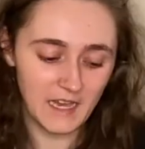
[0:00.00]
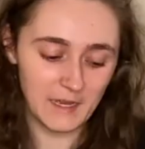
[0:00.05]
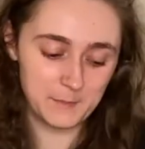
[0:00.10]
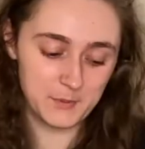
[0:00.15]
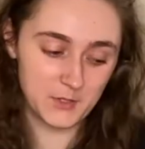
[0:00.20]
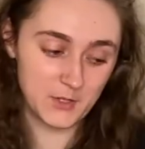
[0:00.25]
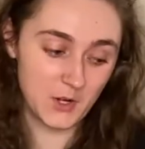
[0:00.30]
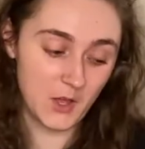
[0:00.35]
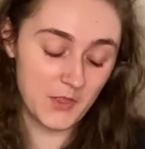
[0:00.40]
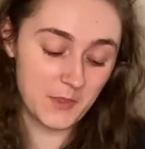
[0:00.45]

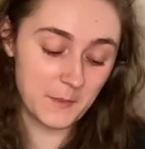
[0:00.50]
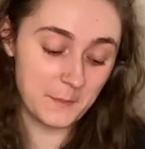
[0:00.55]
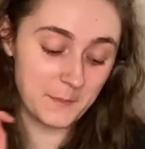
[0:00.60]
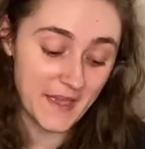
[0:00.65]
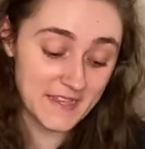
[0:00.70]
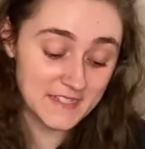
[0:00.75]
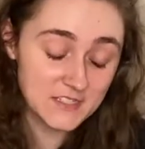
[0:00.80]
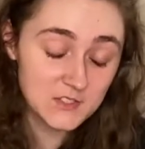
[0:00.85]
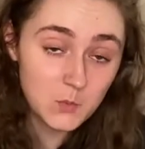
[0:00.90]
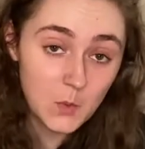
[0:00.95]
put all the
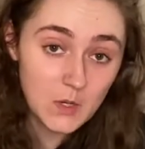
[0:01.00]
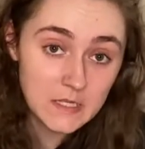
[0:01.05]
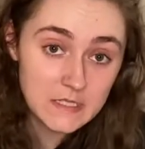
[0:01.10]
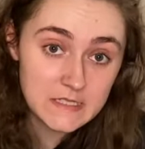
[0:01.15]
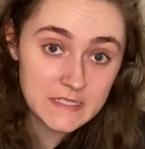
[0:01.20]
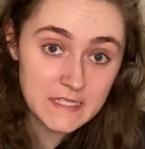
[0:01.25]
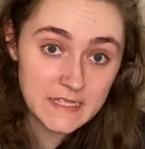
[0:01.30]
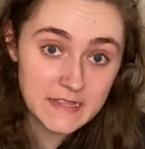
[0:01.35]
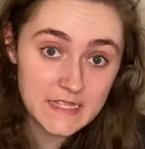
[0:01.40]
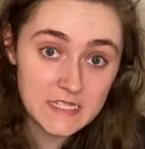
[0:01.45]
best ones
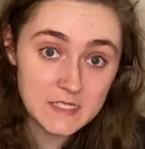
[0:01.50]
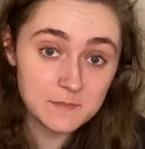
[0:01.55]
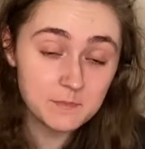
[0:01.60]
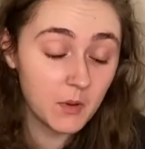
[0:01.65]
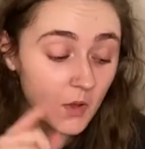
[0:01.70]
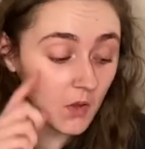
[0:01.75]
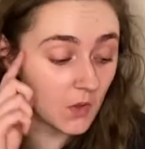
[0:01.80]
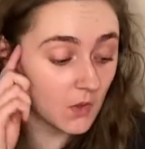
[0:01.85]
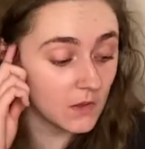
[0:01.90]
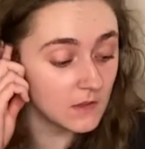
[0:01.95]
in this
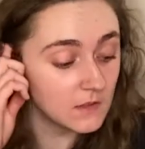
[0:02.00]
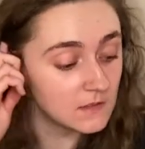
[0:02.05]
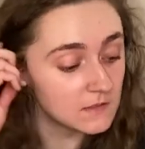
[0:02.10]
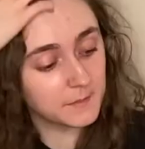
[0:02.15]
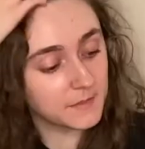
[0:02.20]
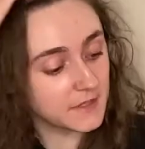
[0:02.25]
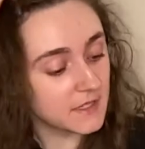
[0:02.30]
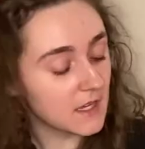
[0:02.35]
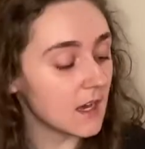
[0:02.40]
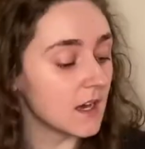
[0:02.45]
bowl
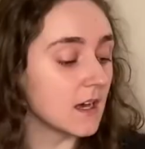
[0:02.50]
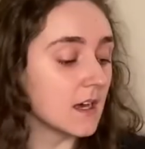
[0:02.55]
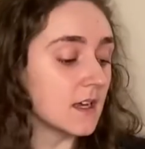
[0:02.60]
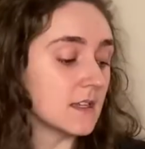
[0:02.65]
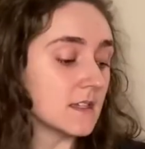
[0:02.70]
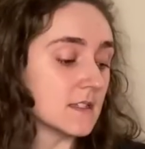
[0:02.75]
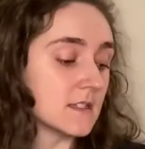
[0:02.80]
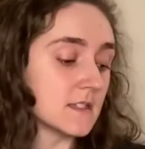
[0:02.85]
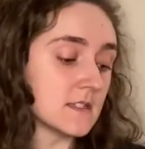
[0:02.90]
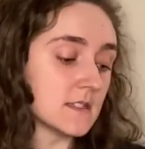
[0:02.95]

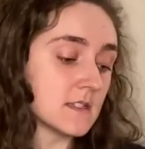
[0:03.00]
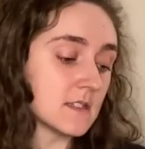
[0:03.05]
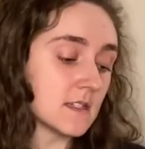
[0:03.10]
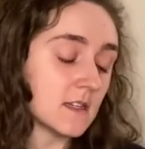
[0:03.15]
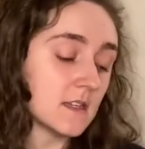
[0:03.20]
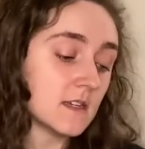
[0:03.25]
because